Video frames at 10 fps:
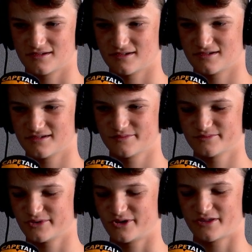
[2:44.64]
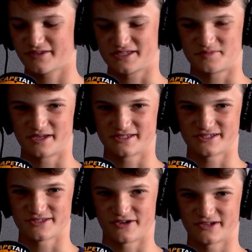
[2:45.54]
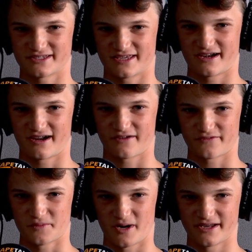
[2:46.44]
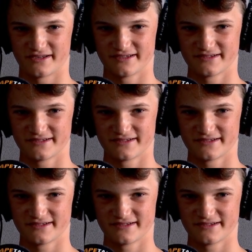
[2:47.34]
No, I think it's better to start, to get it out of your mind.